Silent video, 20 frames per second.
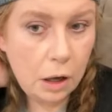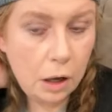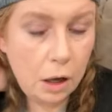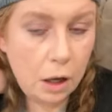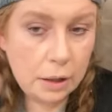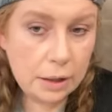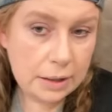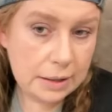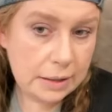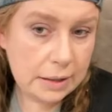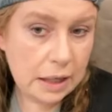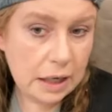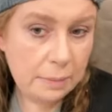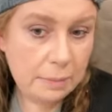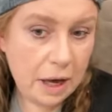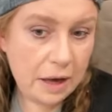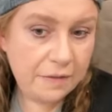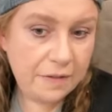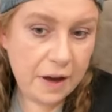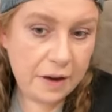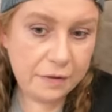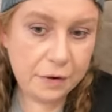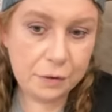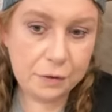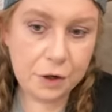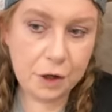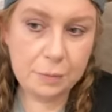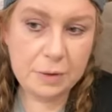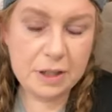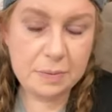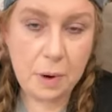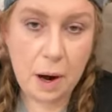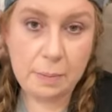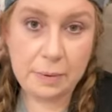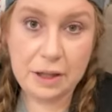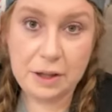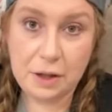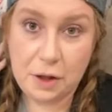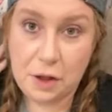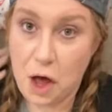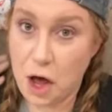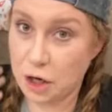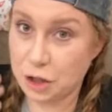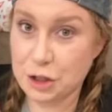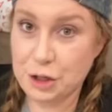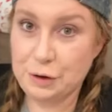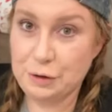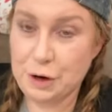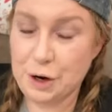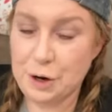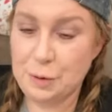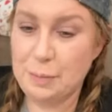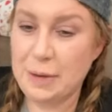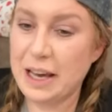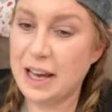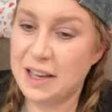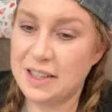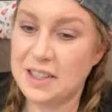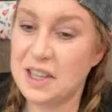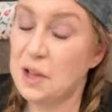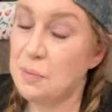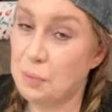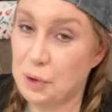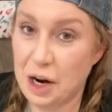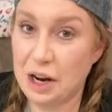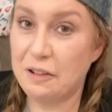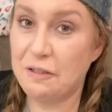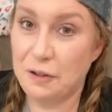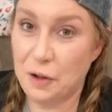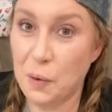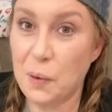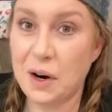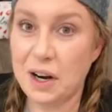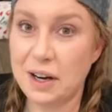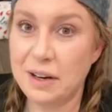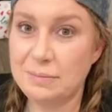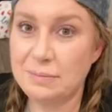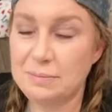honestly, my favorite room is probably the laundry room because of the brick floor.